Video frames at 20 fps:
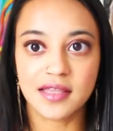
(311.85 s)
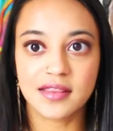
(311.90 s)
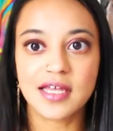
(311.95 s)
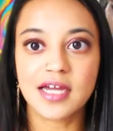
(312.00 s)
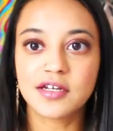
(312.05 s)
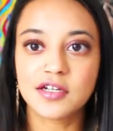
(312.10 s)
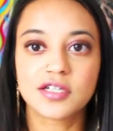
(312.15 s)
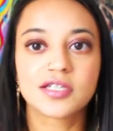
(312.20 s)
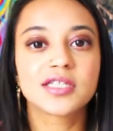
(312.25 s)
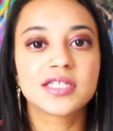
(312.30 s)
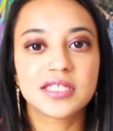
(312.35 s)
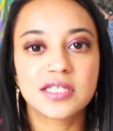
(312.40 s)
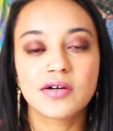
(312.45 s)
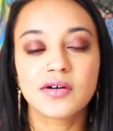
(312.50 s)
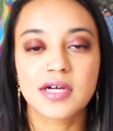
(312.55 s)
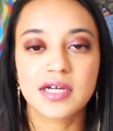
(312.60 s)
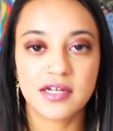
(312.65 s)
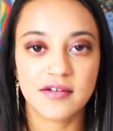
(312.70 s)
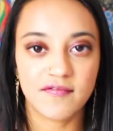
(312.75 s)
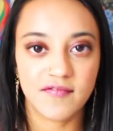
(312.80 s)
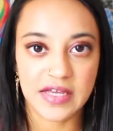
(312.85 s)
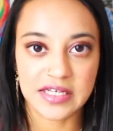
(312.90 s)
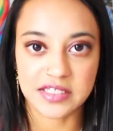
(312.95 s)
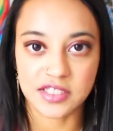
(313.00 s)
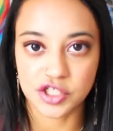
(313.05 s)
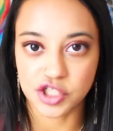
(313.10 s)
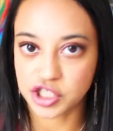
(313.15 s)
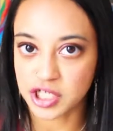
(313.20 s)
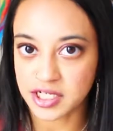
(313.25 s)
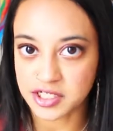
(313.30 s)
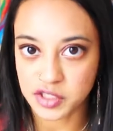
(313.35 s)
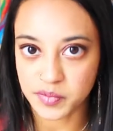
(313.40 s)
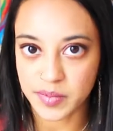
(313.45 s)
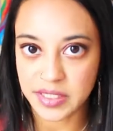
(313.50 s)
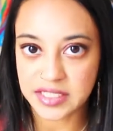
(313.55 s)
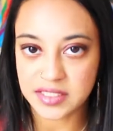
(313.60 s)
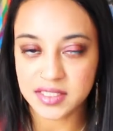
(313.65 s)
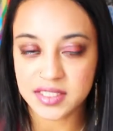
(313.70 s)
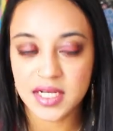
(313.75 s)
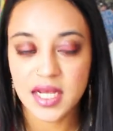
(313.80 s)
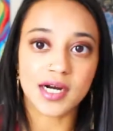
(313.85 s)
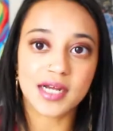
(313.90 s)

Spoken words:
then you're still gonna face judgment.